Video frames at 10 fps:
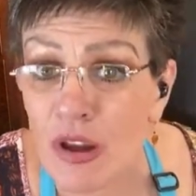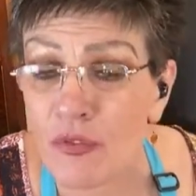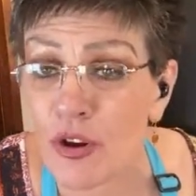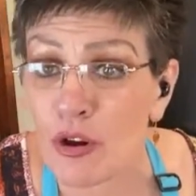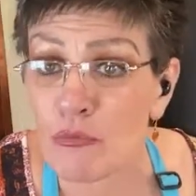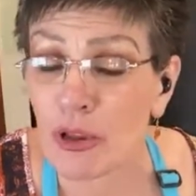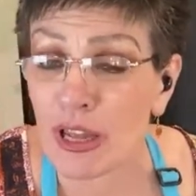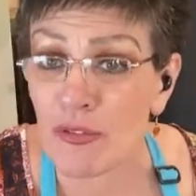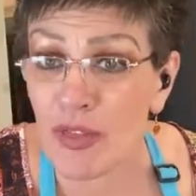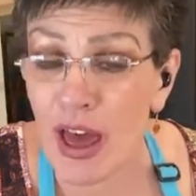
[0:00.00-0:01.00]
If you can
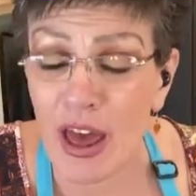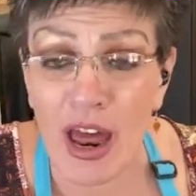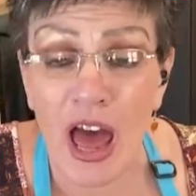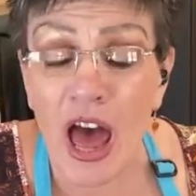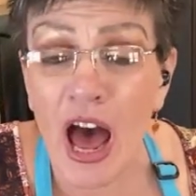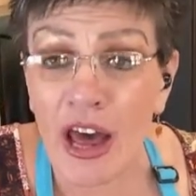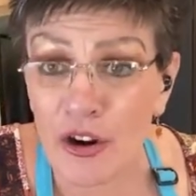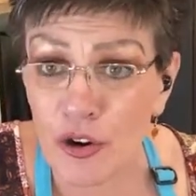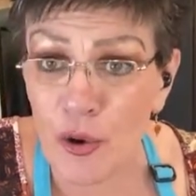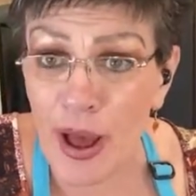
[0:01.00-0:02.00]
believe that. I
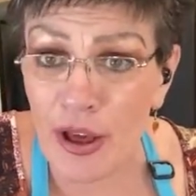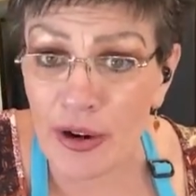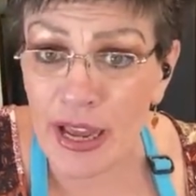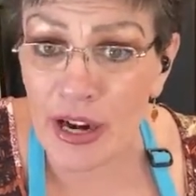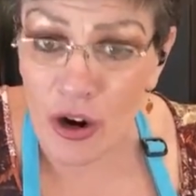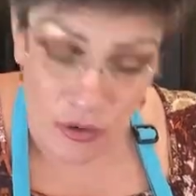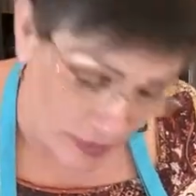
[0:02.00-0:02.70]
don't know how to get